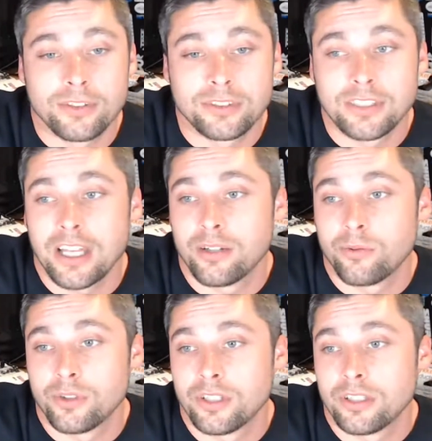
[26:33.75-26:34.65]
since
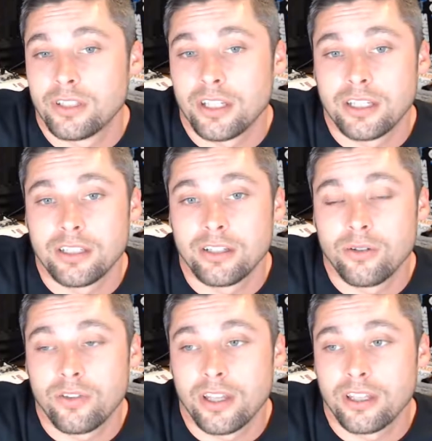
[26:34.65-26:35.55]
91, and
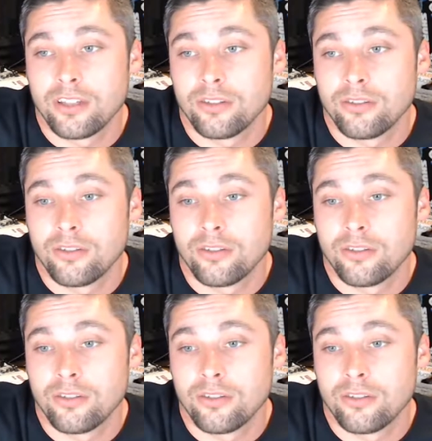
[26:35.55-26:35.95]
no thank you.